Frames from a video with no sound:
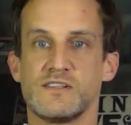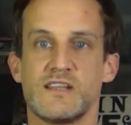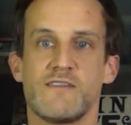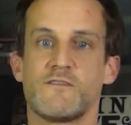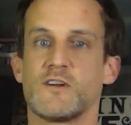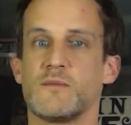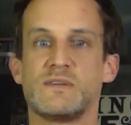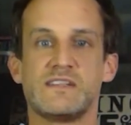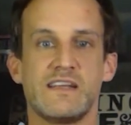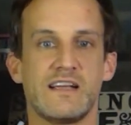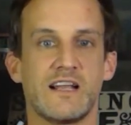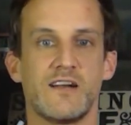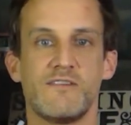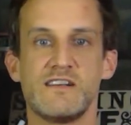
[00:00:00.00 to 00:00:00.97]
they've got a
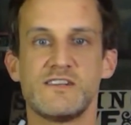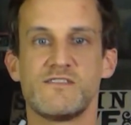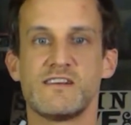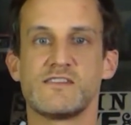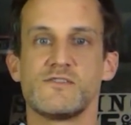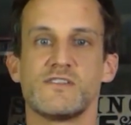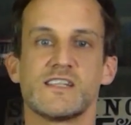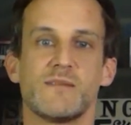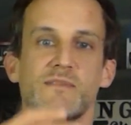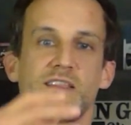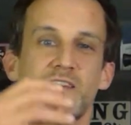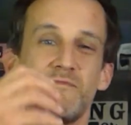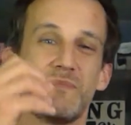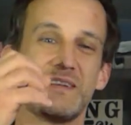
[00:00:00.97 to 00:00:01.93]
particular interest or there's something they've